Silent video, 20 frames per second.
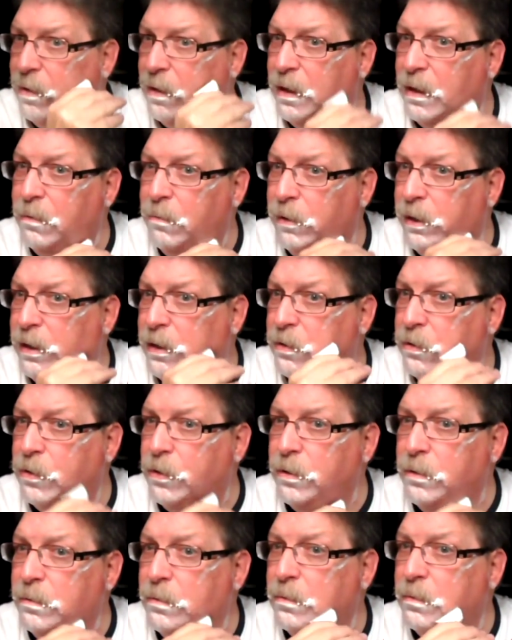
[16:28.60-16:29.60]
The Valet
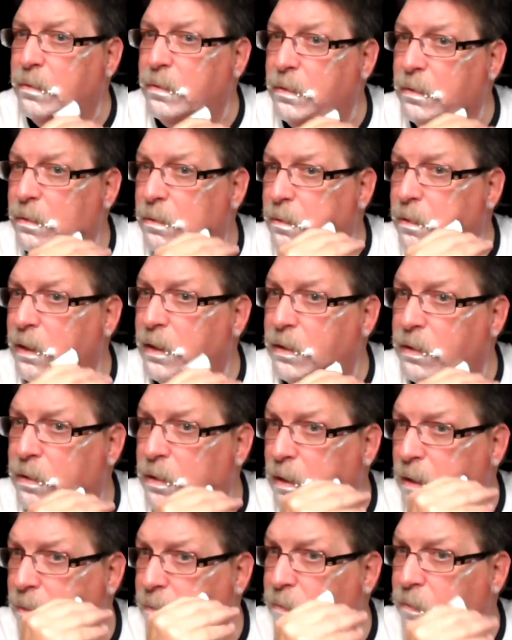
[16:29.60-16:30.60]
razor,
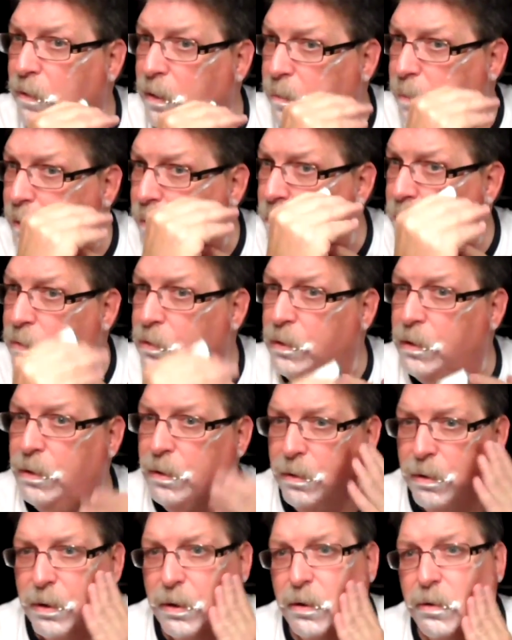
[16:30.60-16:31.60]
at the time frame it
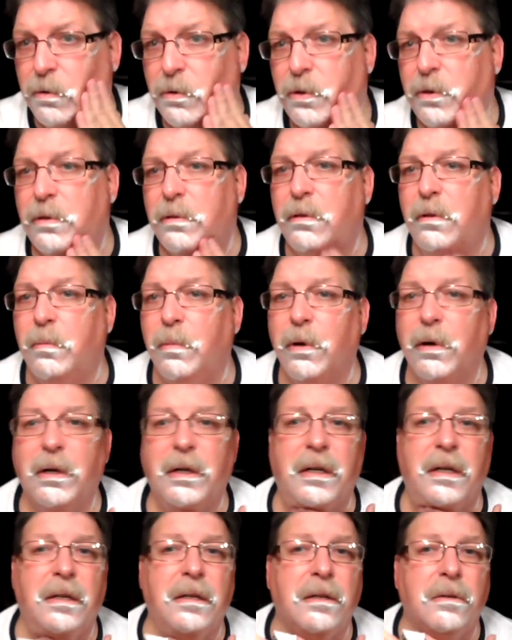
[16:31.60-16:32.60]
was introduced,
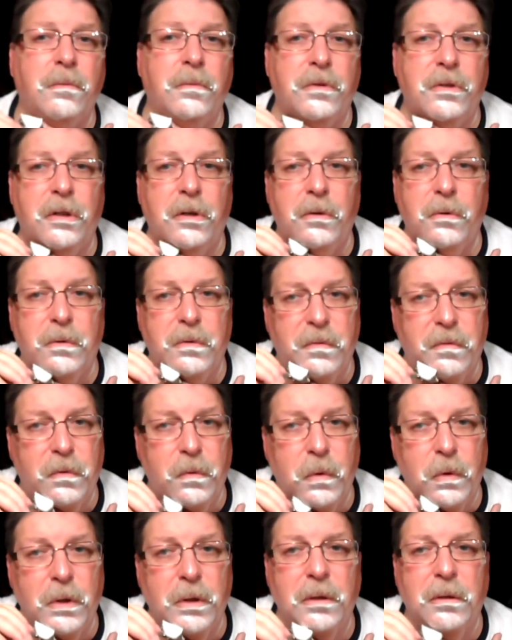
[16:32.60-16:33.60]
the market it was
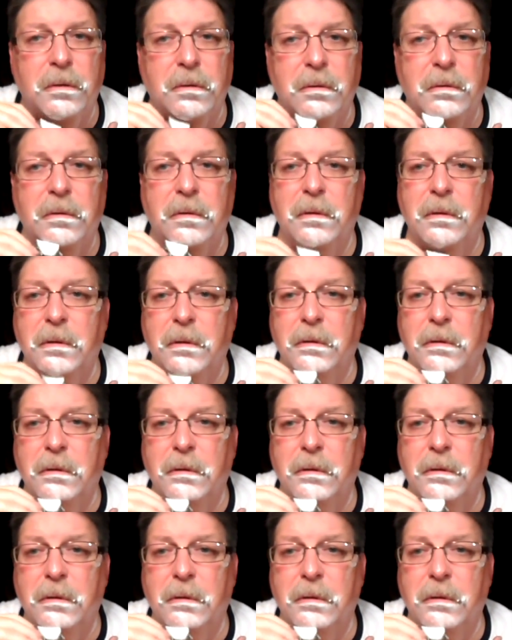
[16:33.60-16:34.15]
going for,